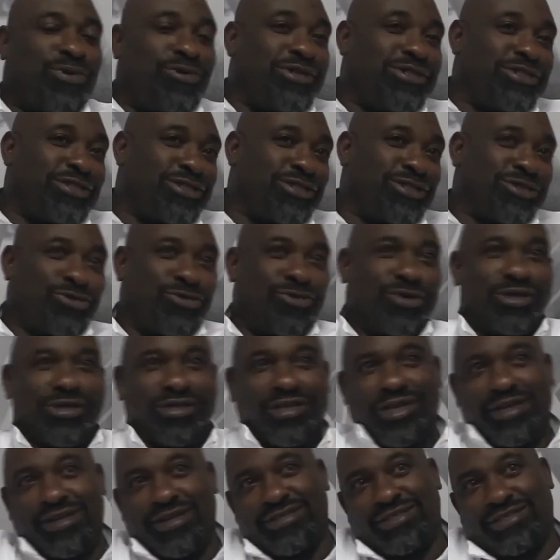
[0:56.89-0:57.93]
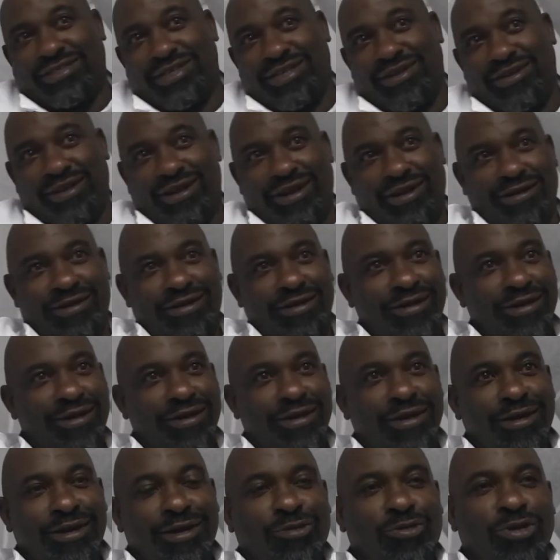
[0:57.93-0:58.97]
Police escort get us in there.
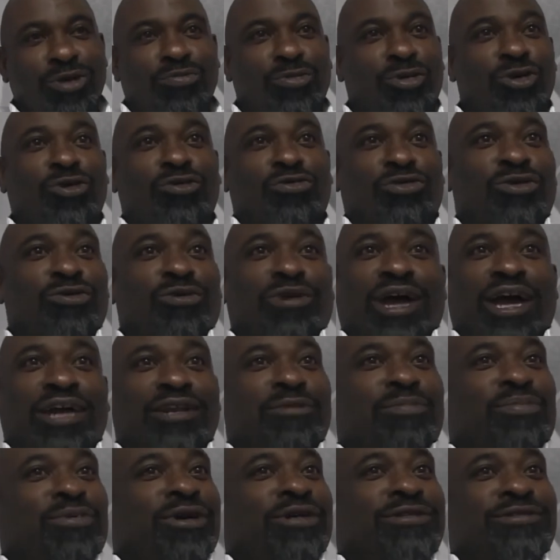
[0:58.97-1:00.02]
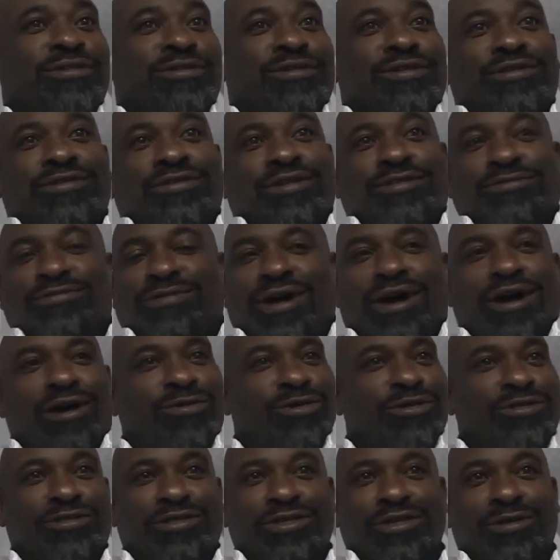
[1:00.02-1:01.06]
We move through like the president. That's what I
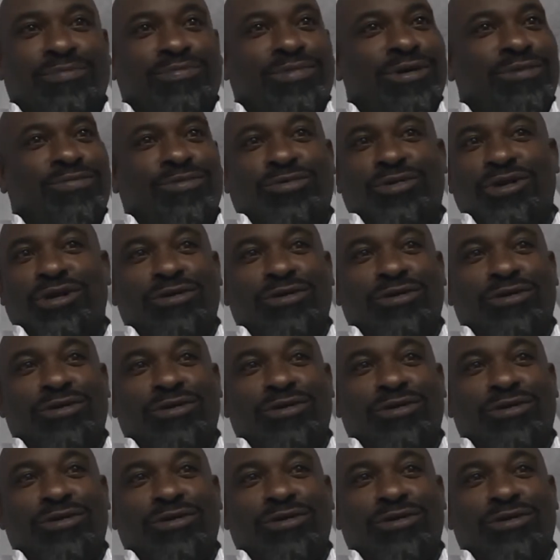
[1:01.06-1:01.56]
always tell people.